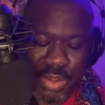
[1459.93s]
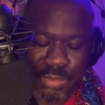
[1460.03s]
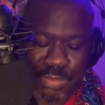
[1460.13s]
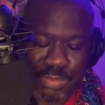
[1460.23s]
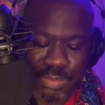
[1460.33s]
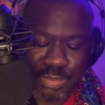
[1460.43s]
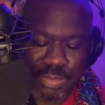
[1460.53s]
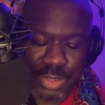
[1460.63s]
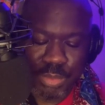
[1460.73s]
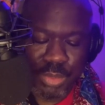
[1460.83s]
no,
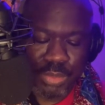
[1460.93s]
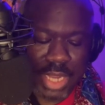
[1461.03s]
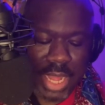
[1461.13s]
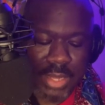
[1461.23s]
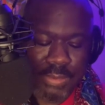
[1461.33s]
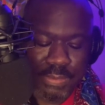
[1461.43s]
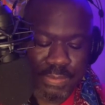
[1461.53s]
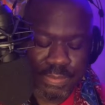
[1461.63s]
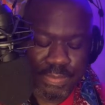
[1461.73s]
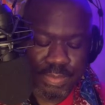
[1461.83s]
suppose not.
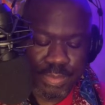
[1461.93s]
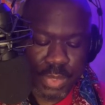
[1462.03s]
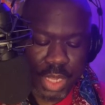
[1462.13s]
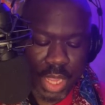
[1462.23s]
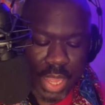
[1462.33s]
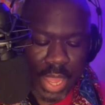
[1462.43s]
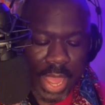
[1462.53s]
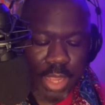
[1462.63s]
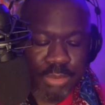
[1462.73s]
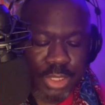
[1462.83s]

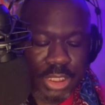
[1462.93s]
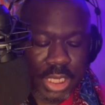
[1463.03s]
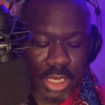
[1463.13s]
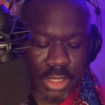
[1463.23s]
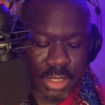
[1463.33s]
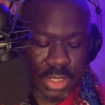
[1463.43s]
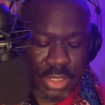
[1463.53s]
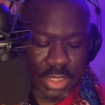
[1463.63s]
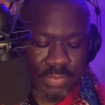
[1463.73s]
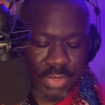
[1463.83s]
I appreciate her
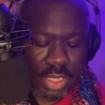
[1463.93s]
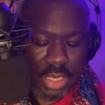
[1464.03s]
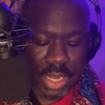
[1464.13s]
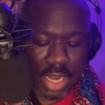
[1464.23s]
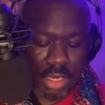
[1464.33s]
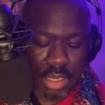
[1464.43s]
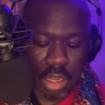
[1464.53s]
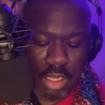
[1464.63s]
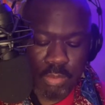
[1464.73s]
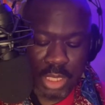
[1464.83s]
sensitivity in not
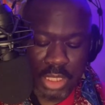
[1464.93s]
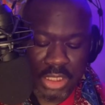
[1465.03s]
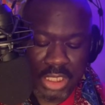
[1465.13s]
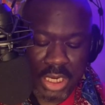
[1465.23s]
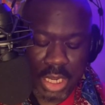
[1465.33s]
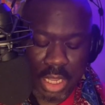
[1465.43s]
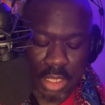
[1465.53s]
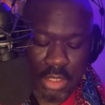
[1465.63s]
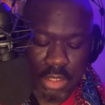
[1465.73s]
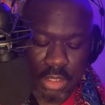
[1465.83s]
calling me a
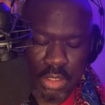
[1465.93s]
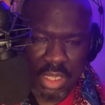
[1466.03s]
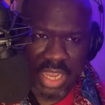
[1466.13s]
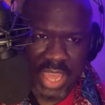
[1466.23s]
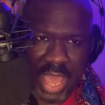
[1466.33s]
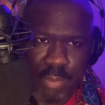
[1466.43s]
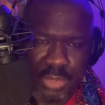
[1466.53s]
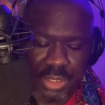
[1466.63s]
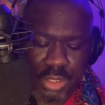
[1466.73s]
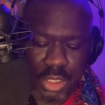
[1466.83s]
genie, a
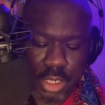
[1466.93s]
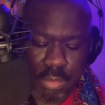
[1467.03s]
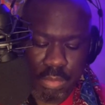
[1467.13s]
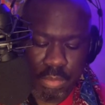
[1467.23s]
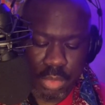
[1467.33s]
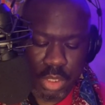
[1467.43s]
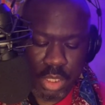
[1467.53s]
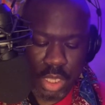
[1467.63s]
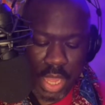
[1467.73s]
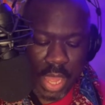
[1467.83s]
captor's term.
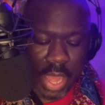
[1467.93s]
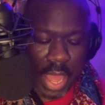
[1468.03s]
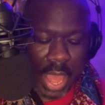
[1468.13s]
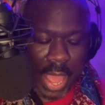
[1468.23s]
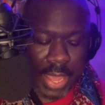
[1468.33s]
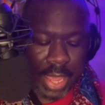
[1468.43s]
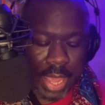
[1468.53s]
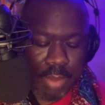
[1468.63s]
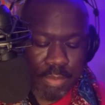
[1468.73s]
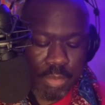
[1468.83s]
I
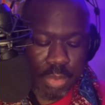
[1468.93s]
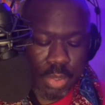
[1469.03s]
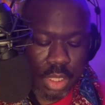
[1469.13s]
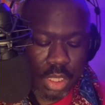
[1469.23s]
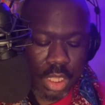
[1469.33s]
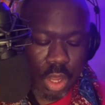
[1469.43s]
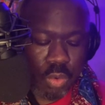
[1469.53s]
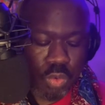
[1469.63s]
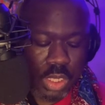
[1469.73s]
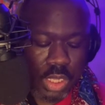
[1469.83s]
am the
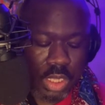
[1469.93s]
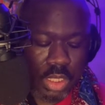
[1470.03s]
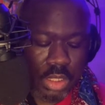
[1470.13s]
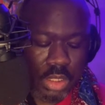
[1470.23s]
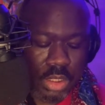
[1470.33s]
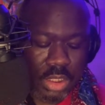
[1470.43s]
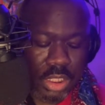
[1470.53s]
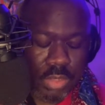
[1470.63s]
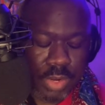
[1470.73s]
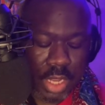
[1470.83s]
only
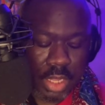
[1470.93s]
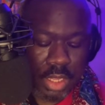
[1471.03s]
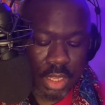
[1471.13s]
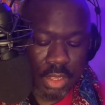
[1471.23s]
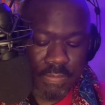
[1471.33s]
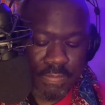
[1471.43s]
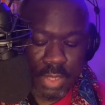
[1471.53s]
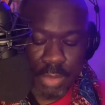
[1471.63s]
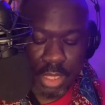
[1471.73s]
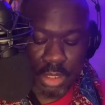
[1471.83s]
jinnery
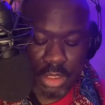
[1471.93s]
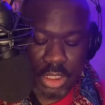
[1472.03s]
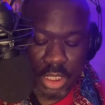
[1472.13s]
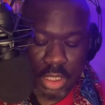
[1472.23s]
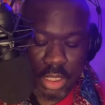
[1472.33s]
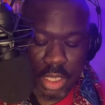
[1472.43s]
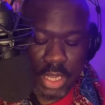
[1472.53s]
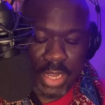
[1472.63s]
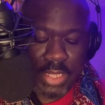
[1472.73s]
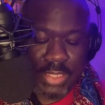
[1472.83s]
female djinn
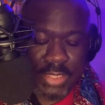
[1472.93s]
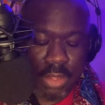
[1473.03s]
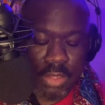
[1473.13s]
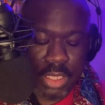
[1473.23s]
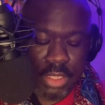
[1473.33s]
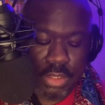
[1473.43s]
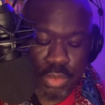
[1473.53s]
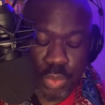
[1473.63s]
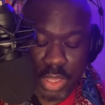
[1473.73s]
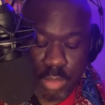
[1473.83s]
in the
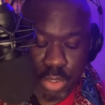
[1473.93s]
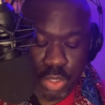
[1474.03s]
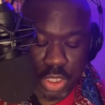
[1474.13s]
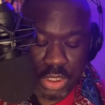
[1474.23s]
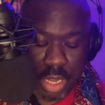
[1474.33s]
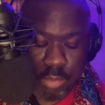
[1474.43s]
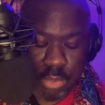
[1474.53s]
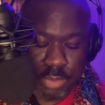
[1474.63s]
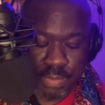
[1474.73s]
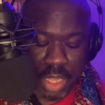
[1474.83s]
southeast with a beauty shop.